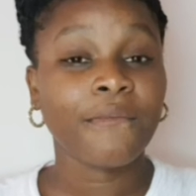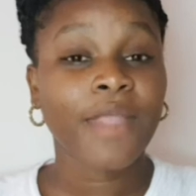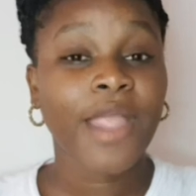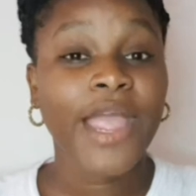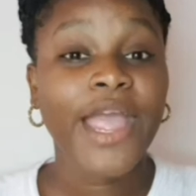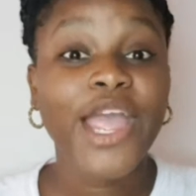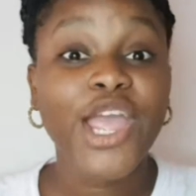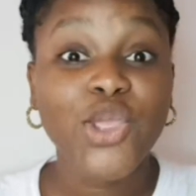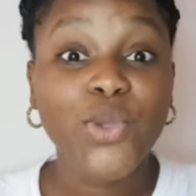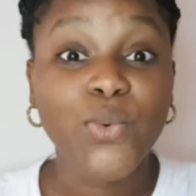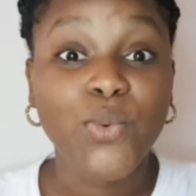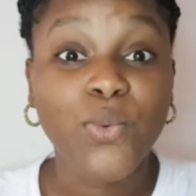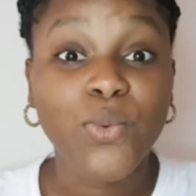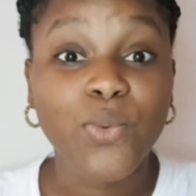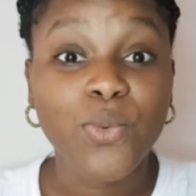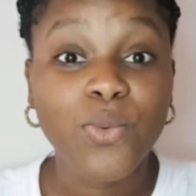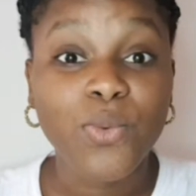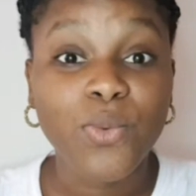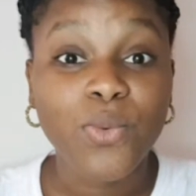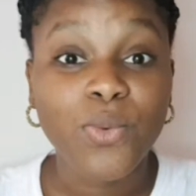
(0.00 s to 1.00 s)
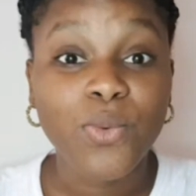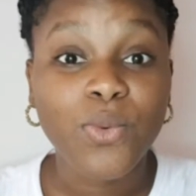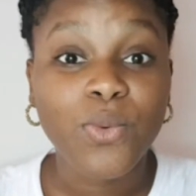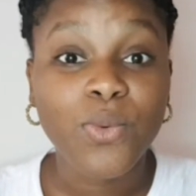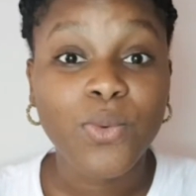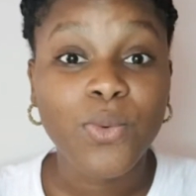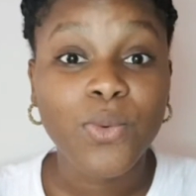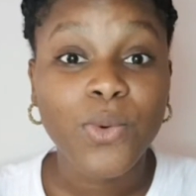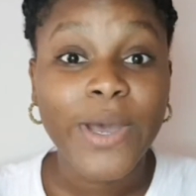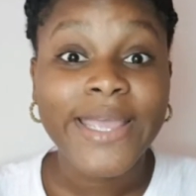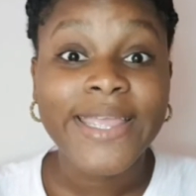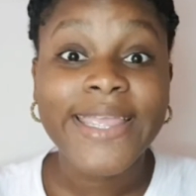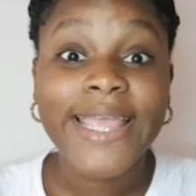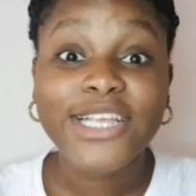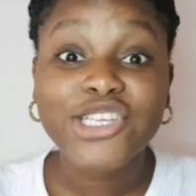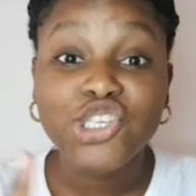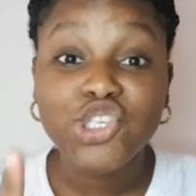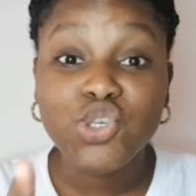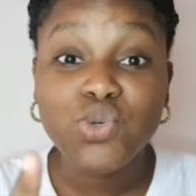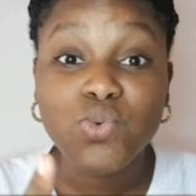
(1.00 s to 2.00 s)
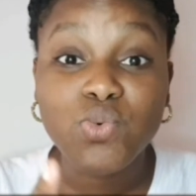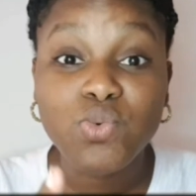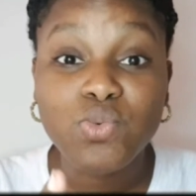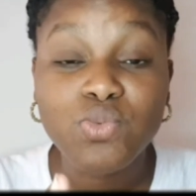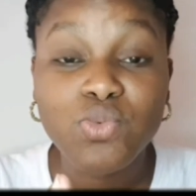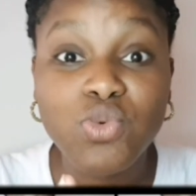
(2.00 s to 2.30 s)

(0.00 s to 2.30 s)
Hey you. Yes you.